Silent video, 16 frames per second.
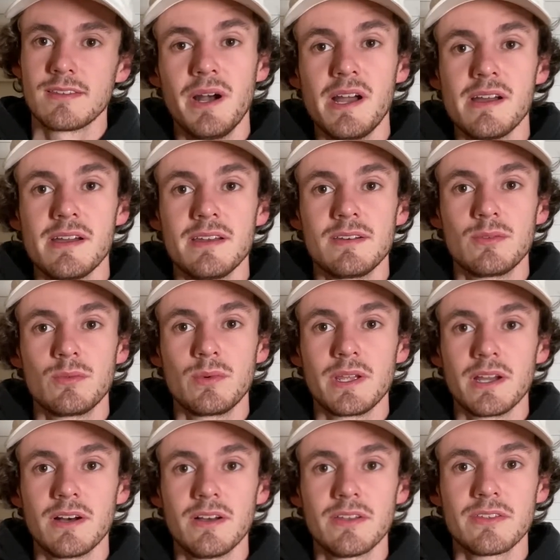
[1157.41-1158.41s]
But
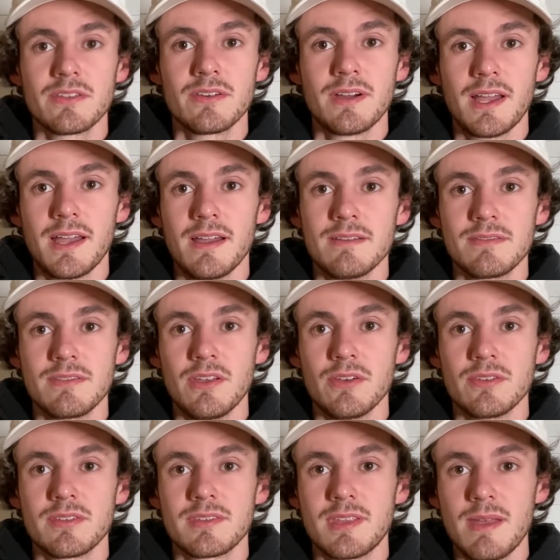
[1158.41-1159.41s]
we also have
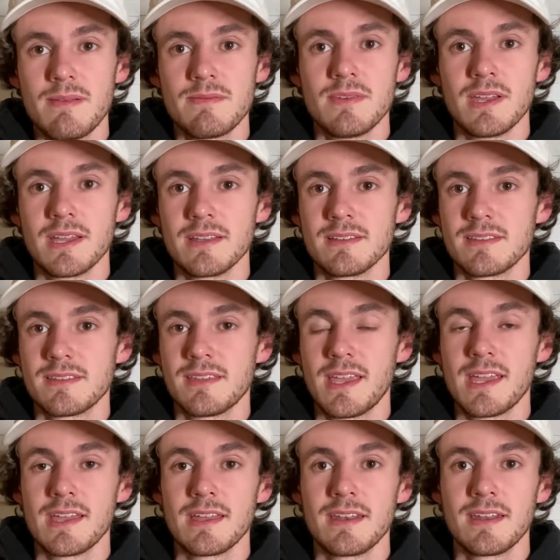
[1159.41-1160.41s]
those step vans,
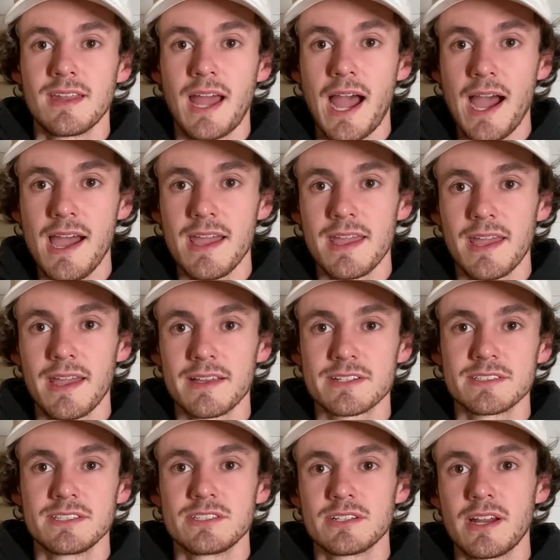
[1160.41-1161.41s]
and I
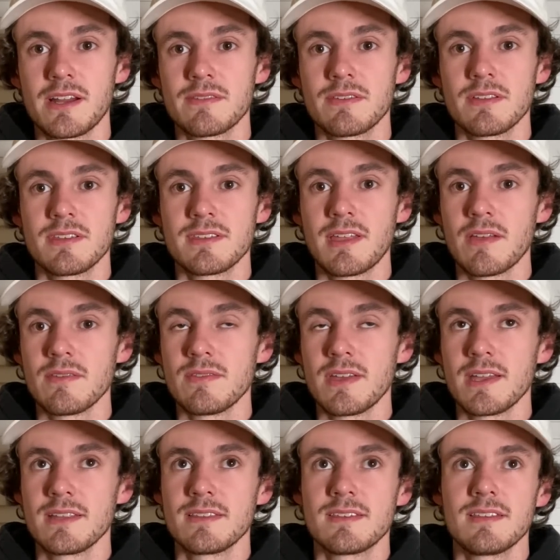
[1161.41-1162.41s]
actually train for the step
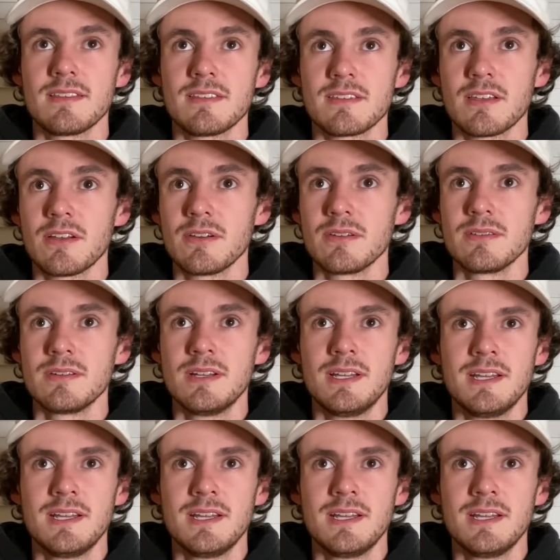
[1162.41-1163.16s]
vans, and so